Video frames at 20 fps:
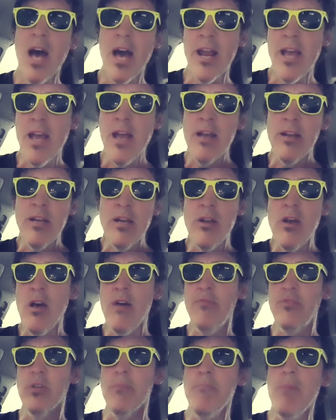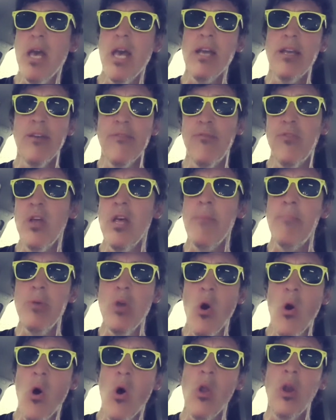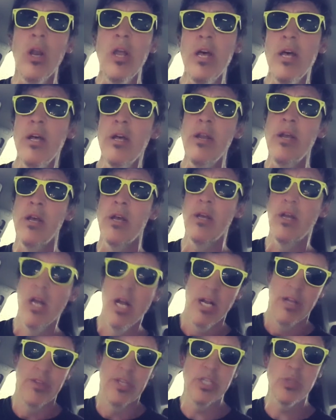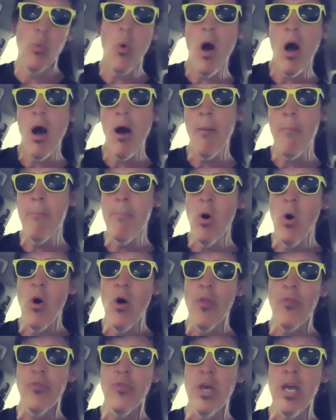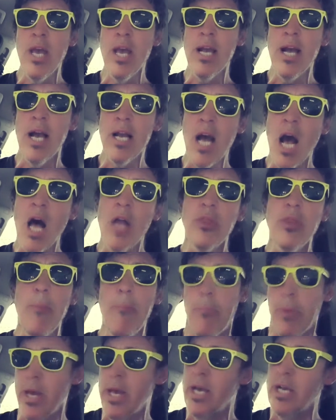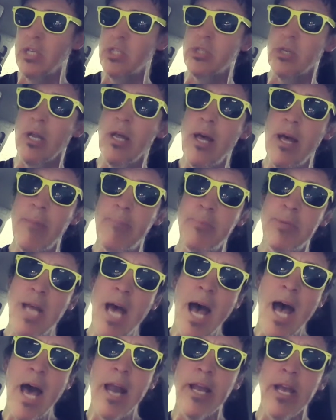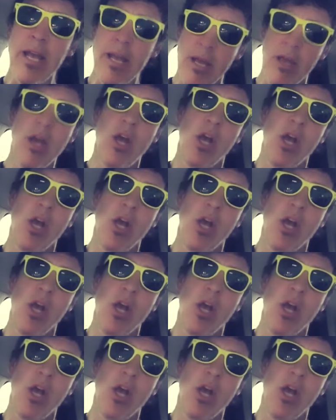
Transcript: that ain't enough to make you flip your lid, there's one more thing. I got the pink slip daddy